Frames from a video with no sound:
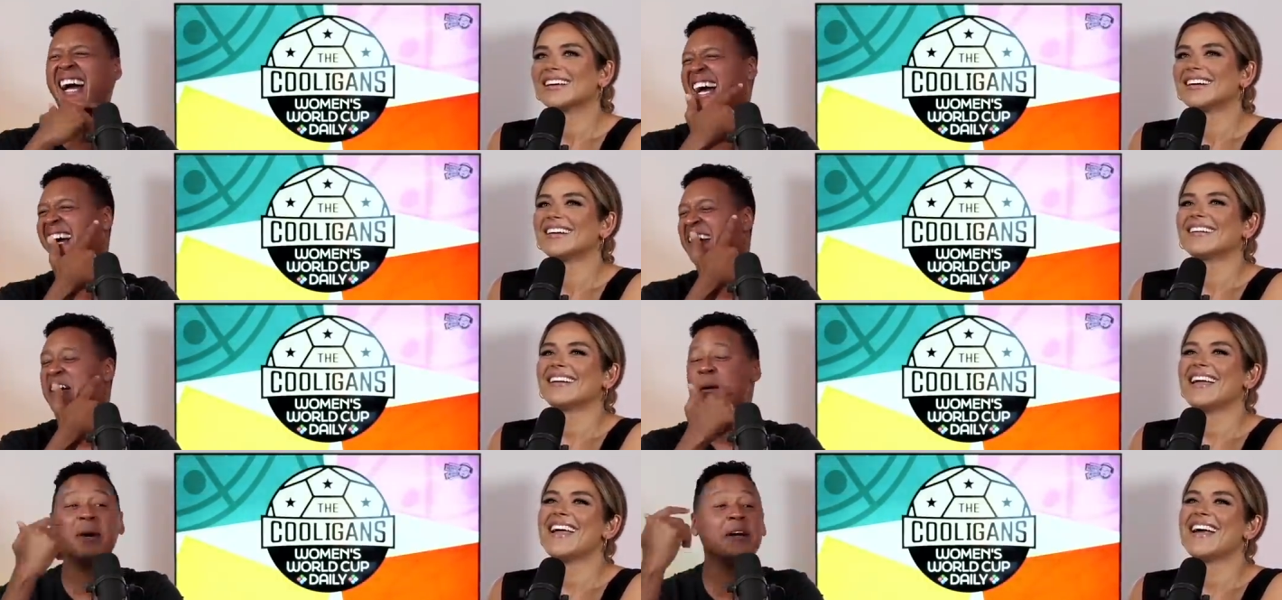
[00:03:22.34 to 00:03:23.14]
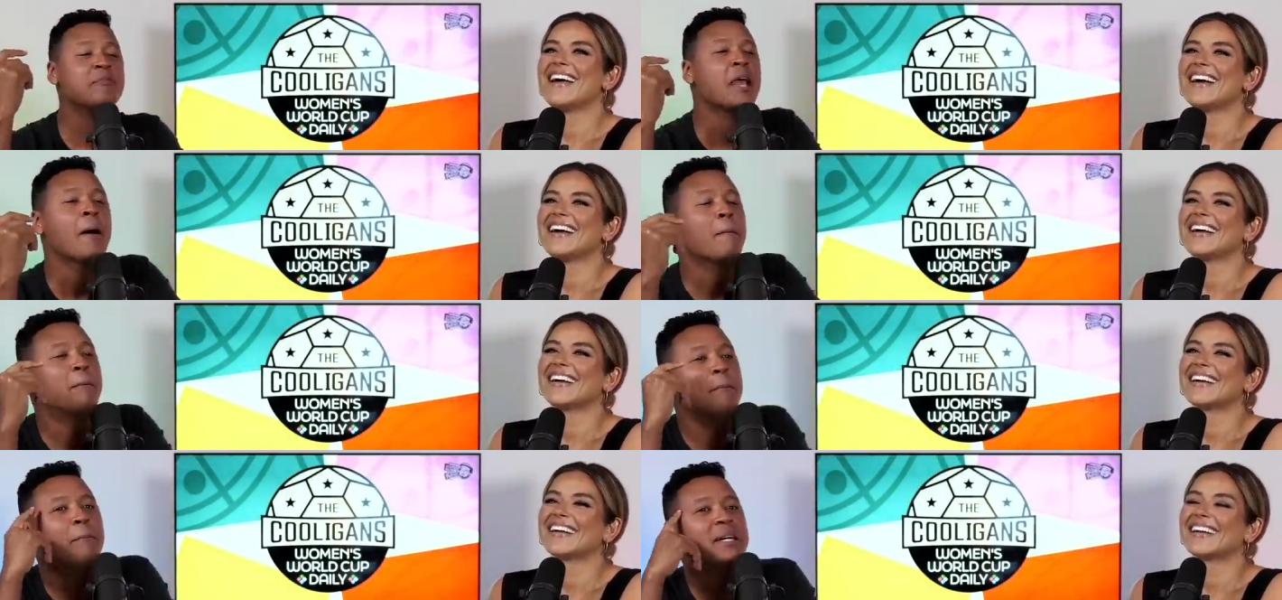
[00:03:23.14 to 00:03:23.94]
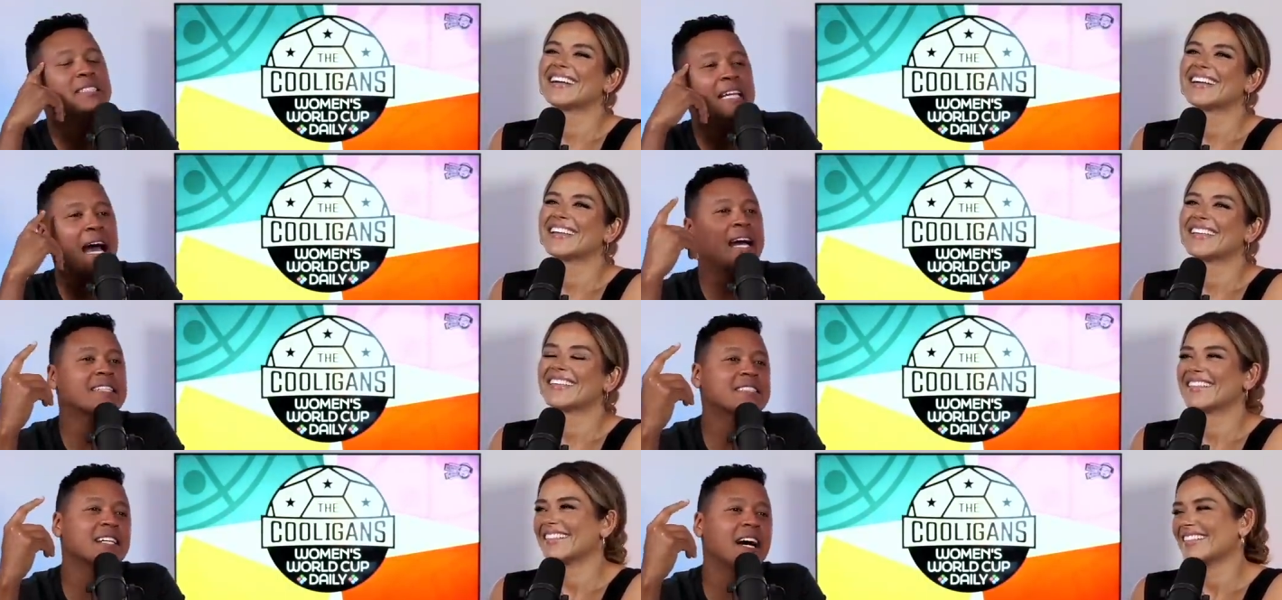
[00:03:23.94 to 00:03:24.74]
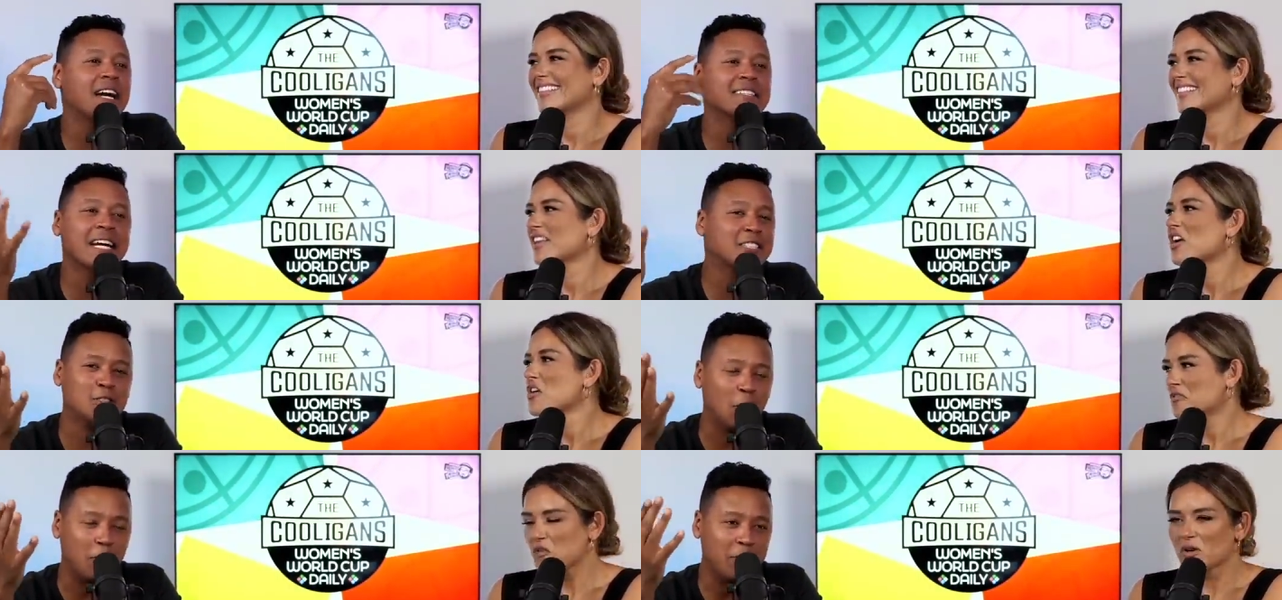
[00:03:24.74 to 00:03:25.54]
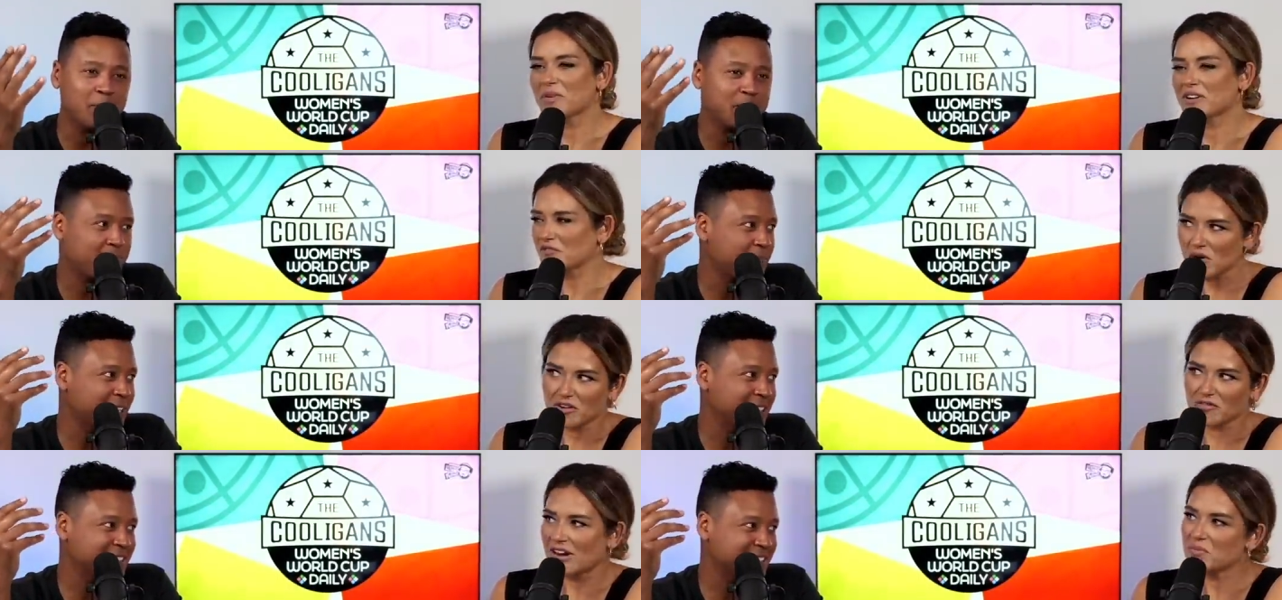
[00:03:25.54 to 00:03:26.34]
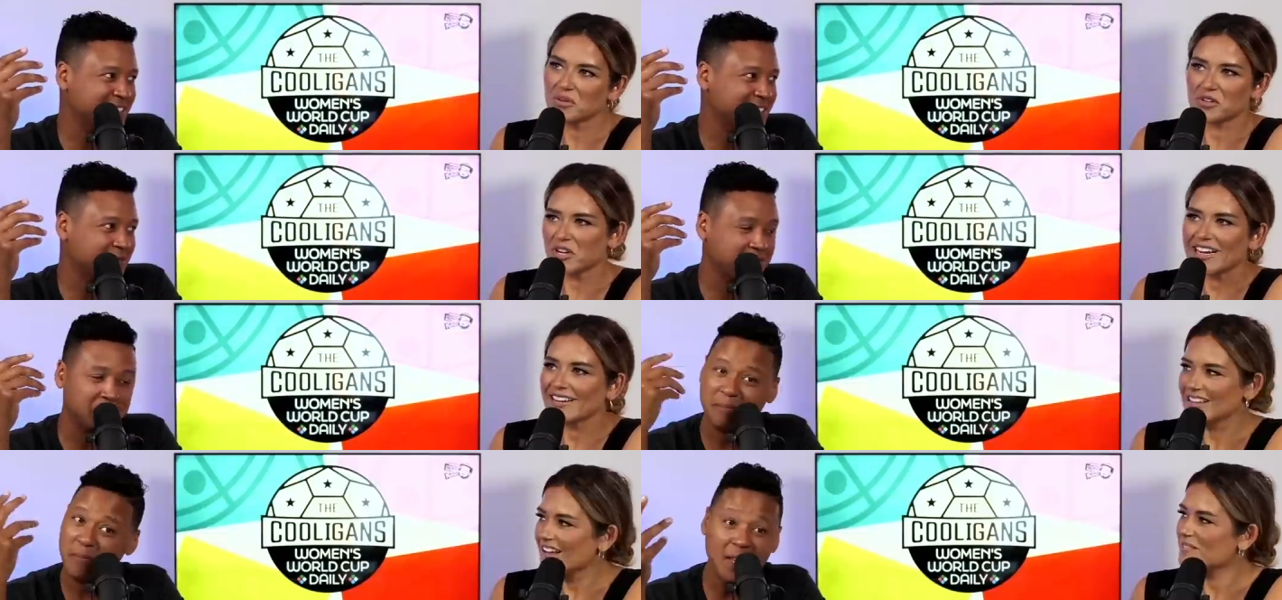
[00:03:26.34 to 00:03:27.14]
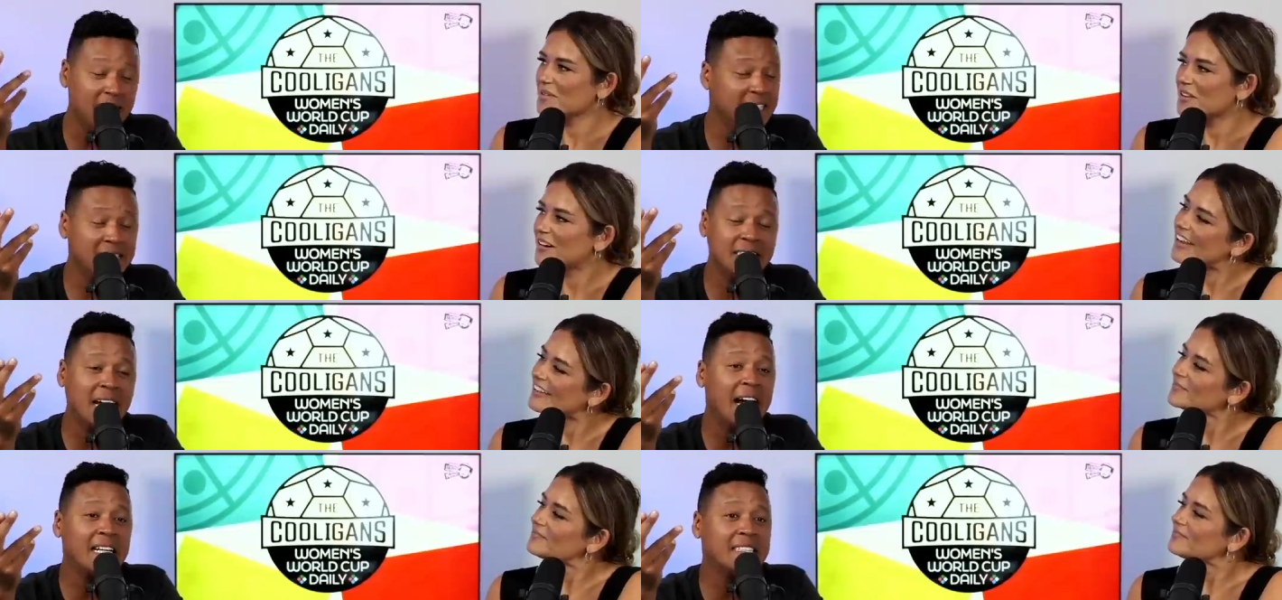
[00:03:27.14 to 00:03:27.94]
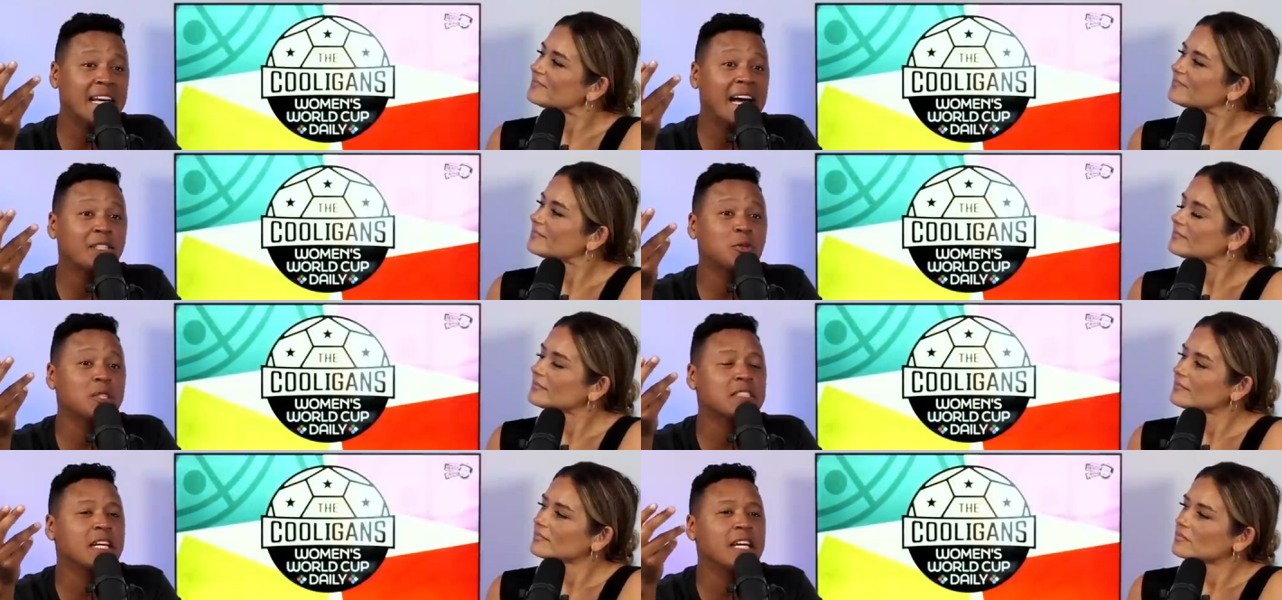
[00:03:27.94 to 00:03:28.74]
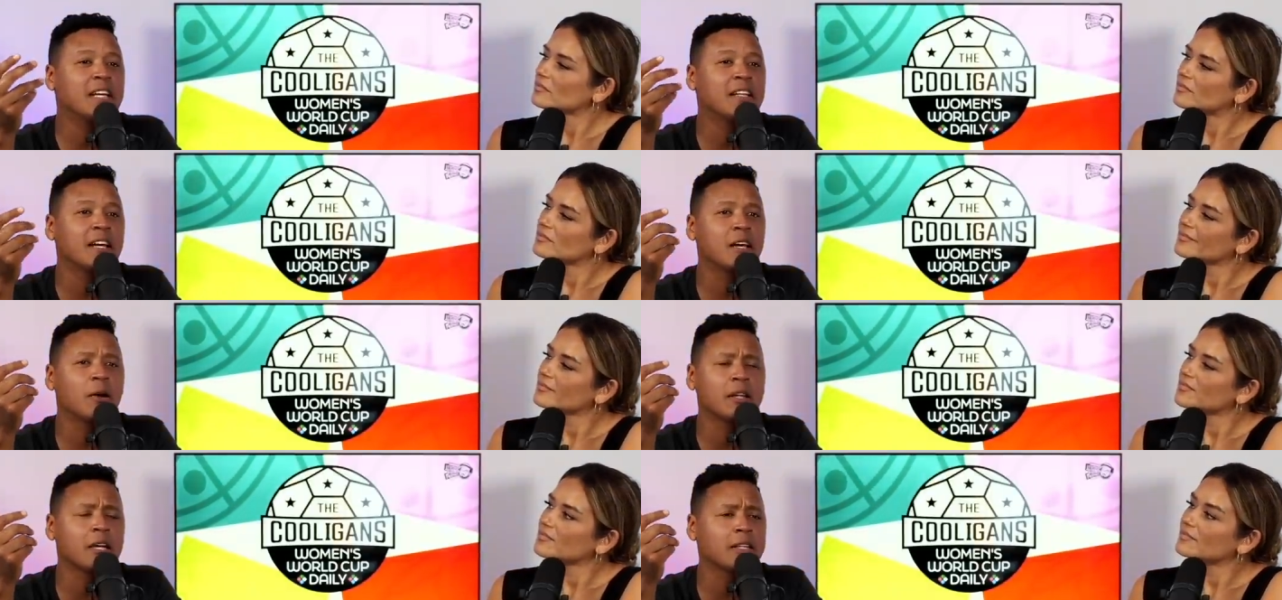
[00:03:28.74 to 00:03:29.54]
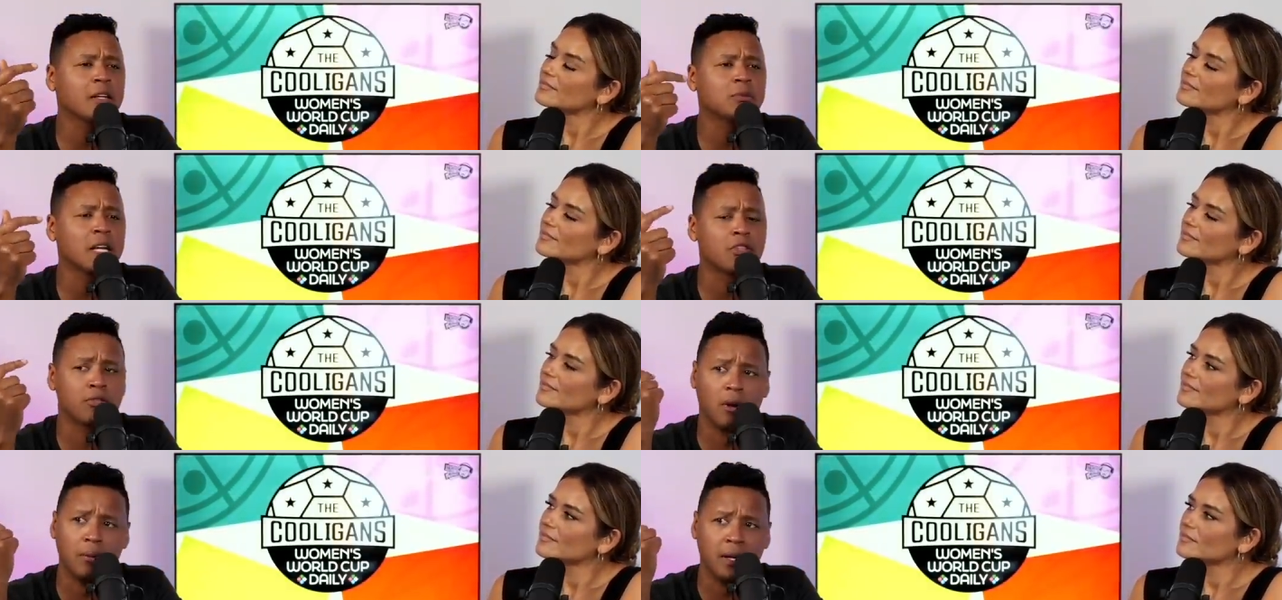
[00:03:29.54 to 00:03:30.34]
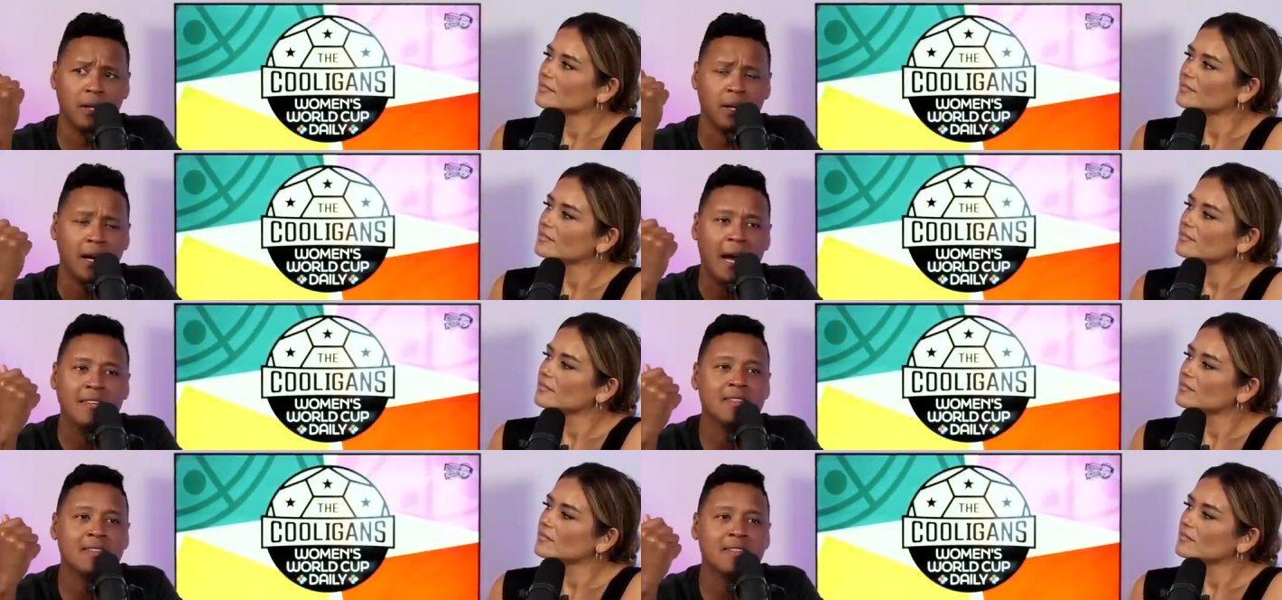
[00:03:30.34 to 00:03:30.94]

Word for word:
Speaker 1: sleep worrying but, about Dax McCarty. What but Dax, uh, Dax
Speaker 2: is the homie. Former, former Red Bull great Dax McCarty.
Speaker 1: Da Dax was he, like, oh, I think, I think it was like a throw in. And